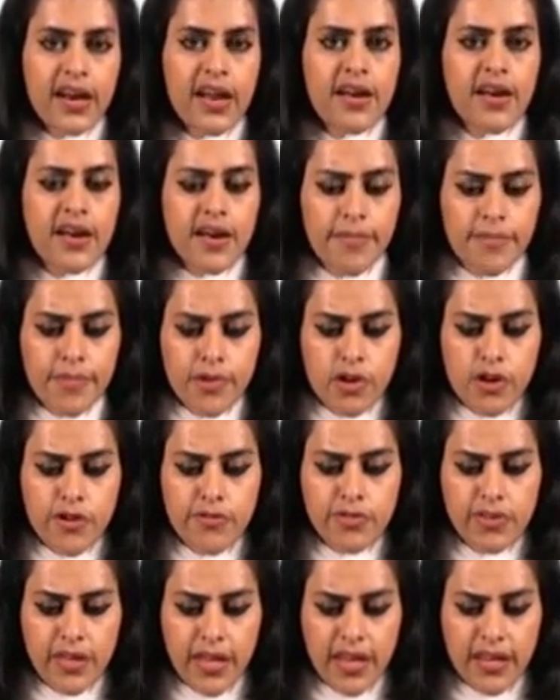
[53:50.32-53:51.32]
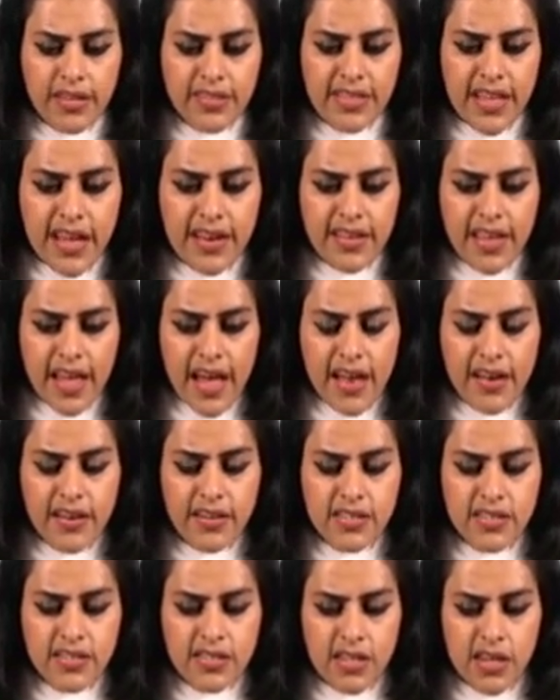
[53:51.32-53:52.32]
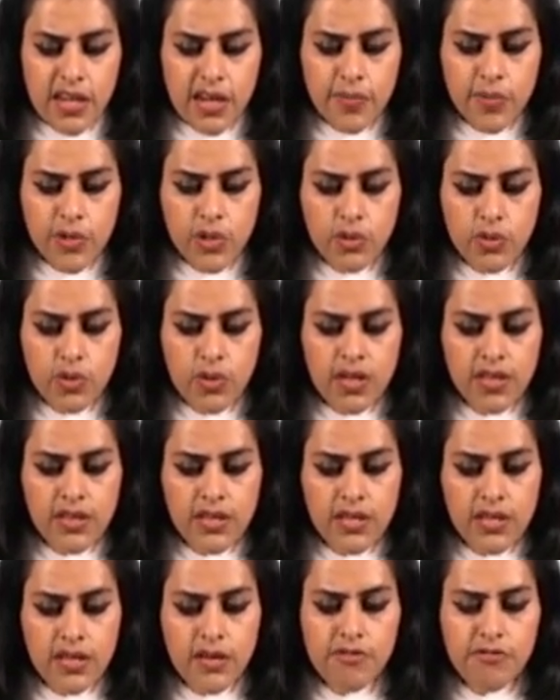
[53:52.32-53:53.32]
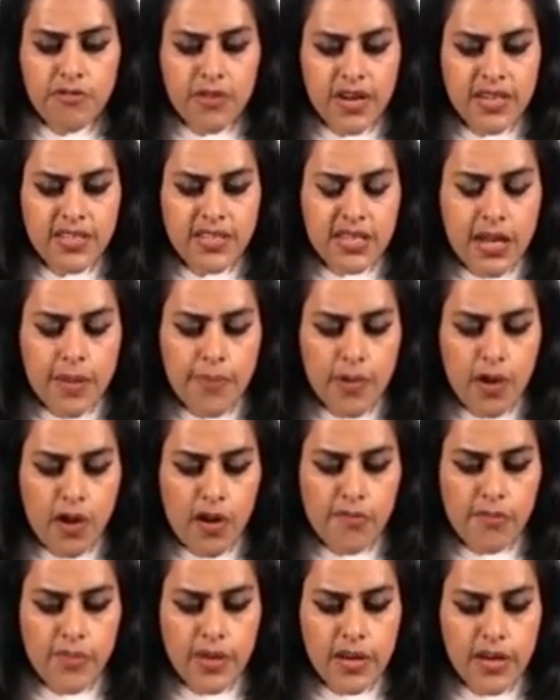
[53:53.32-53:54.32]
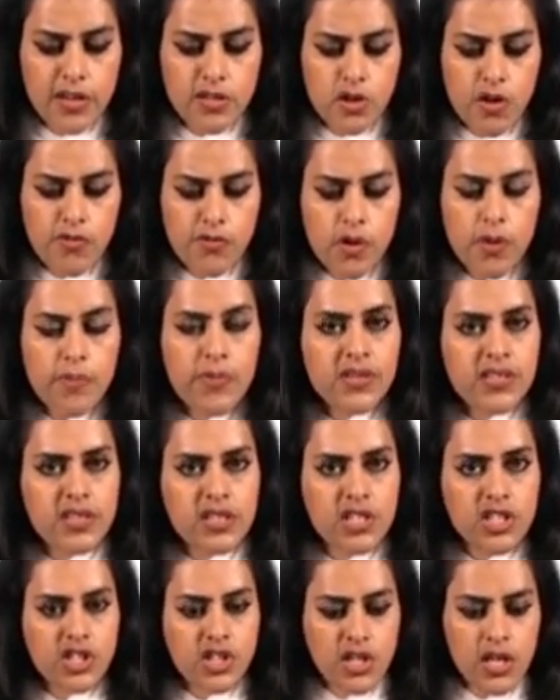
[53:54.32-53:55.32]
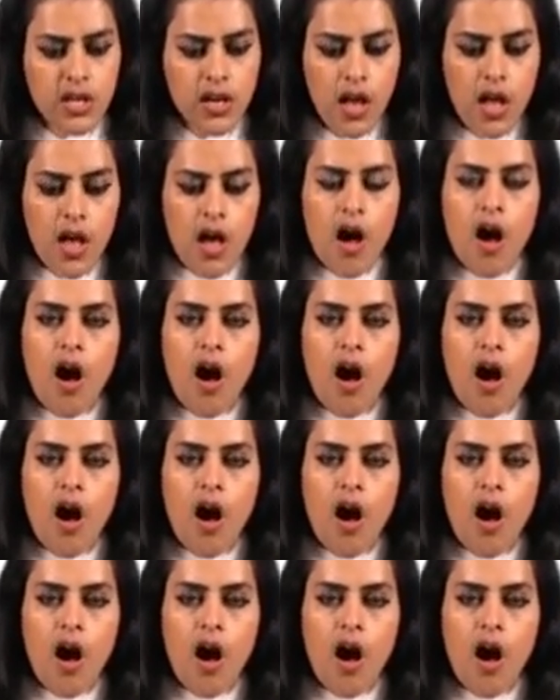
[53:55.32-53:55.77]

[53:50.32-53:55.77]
There are a number of things that can disturb you in the first couple of minutes of your presentation.